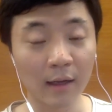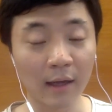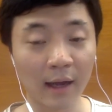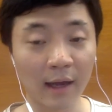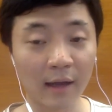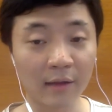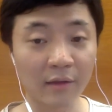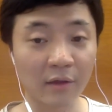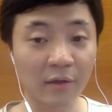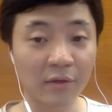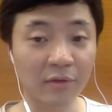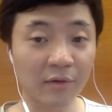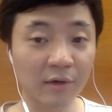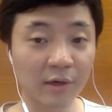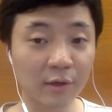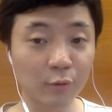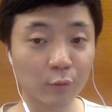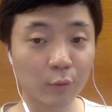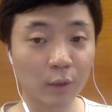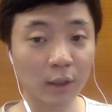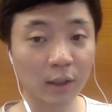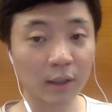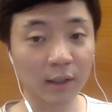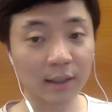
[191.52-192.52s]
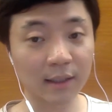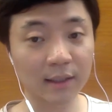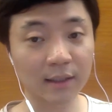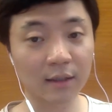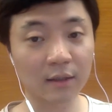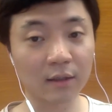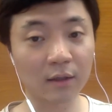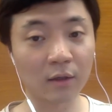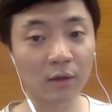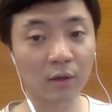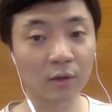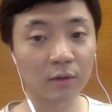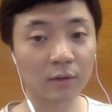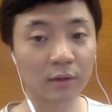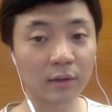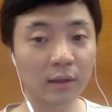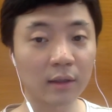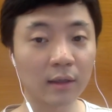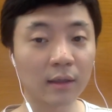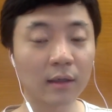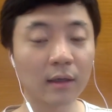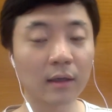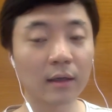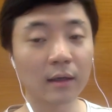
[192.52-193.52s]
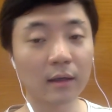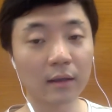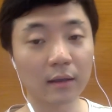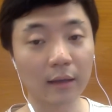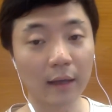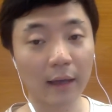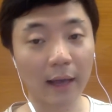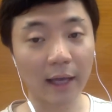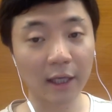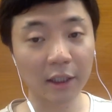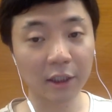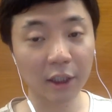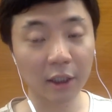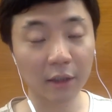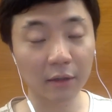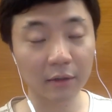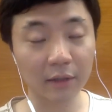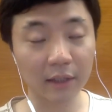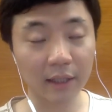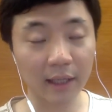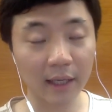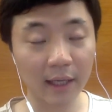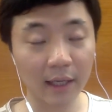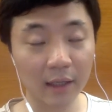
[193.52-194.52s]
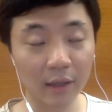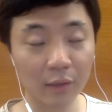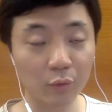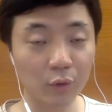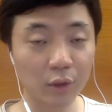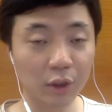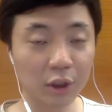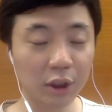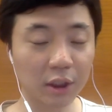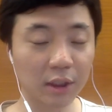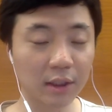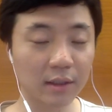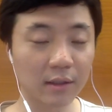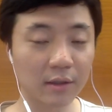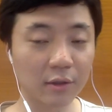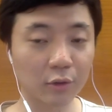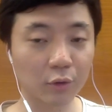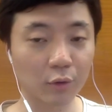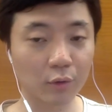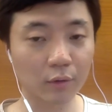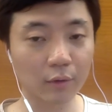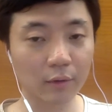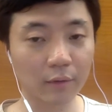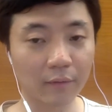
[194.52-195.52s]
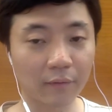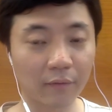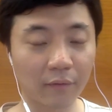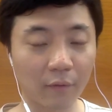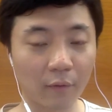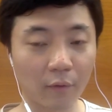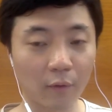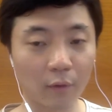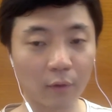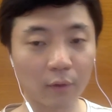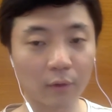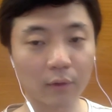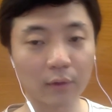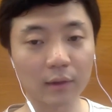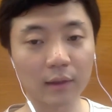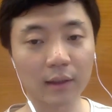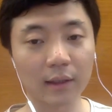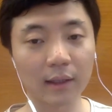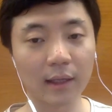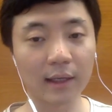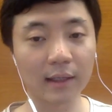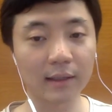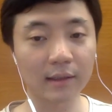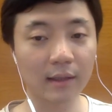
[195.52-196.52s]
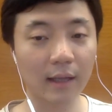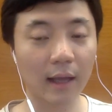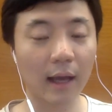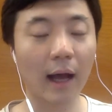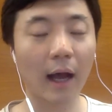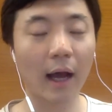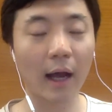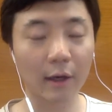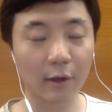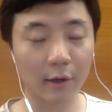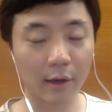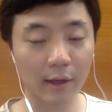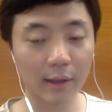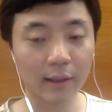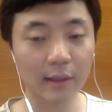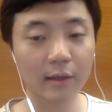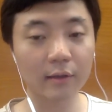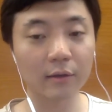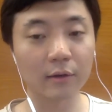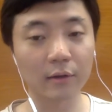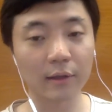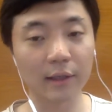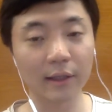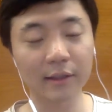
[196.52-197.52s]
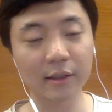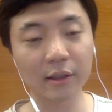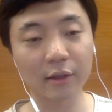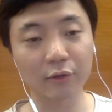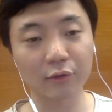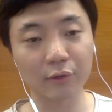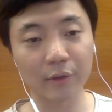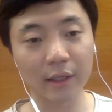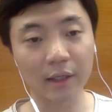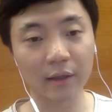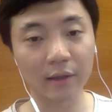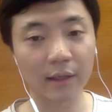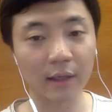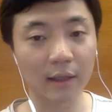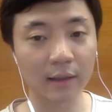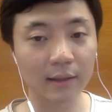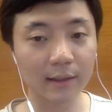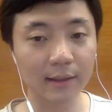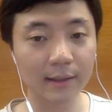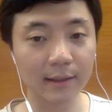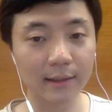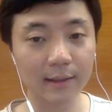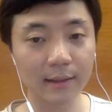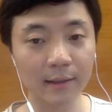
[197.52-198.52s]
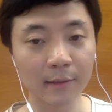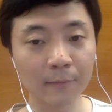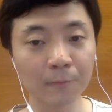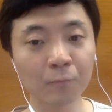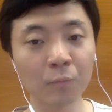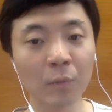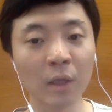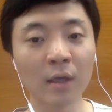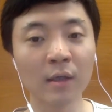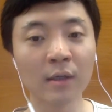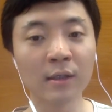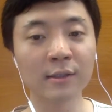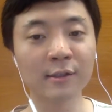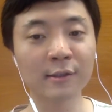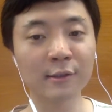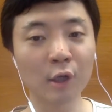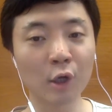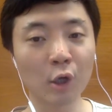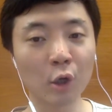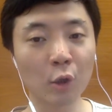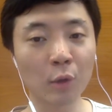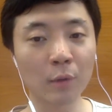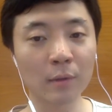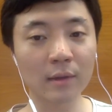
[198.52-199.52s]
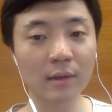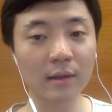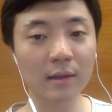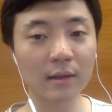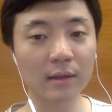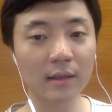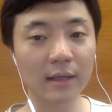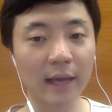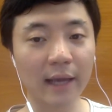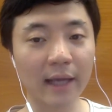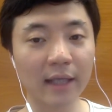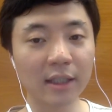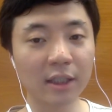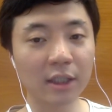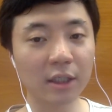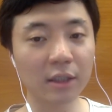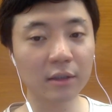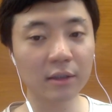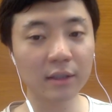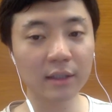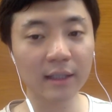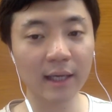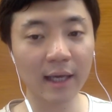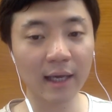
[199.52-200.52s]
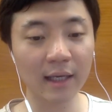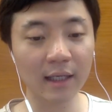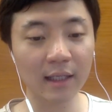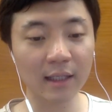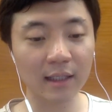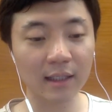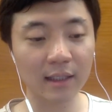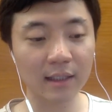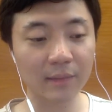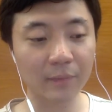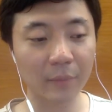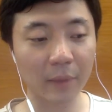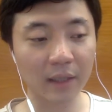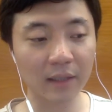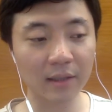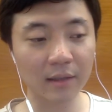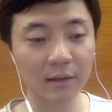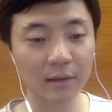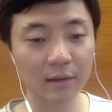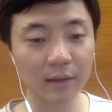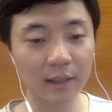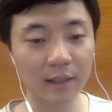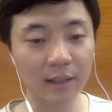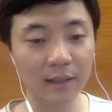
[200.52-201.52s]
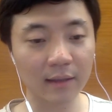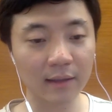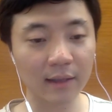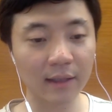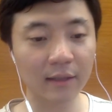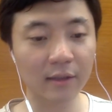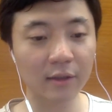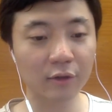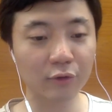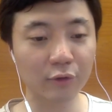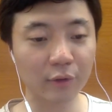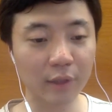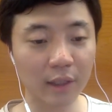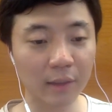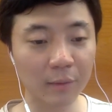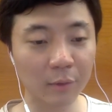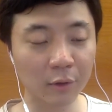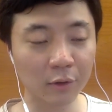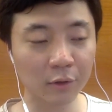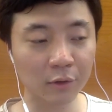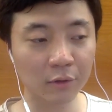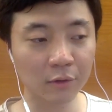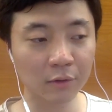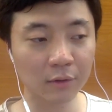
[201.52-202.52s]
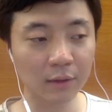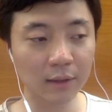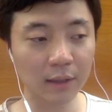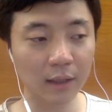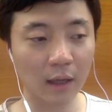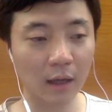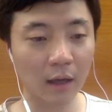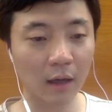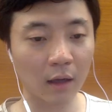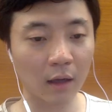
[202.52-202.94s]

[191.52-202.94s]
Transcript: And the third one is called HLTA, which is the short term for hierarchical latent tree analysis. So the HLTA is basically latent tree models